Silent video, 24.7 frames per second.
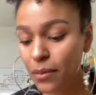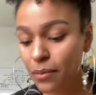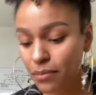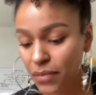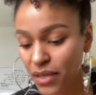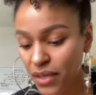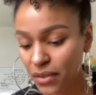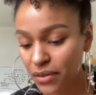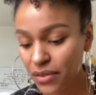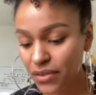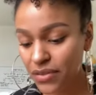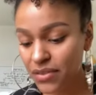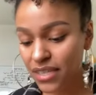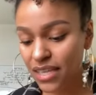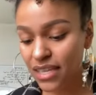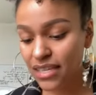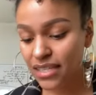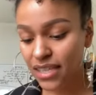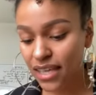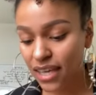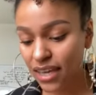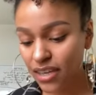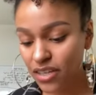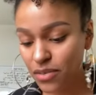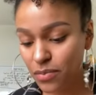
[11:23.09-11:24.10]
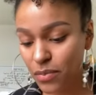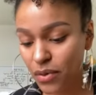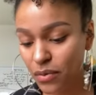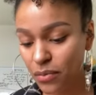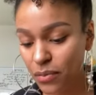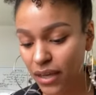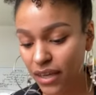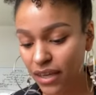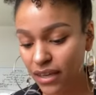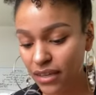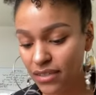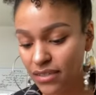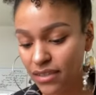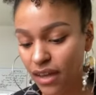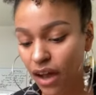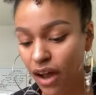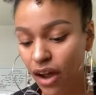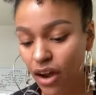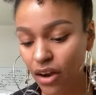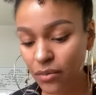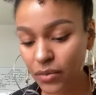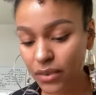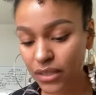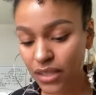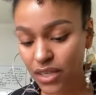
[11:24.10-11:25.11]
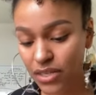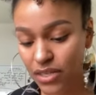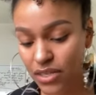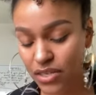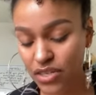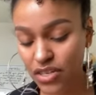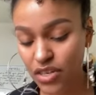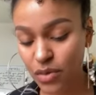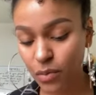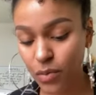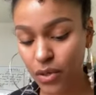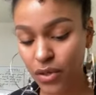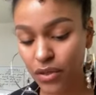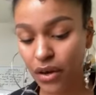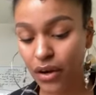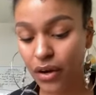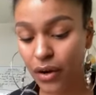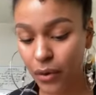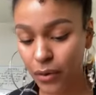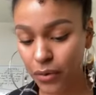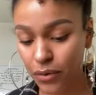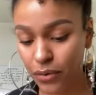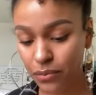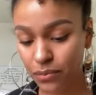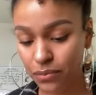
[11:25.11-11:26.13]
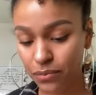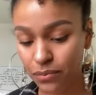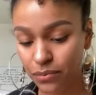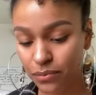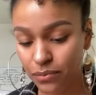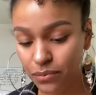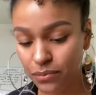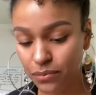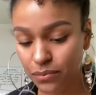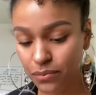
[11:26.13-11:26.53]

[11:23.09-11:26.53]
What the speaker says: mirrors in tangible ways our relationship with our own.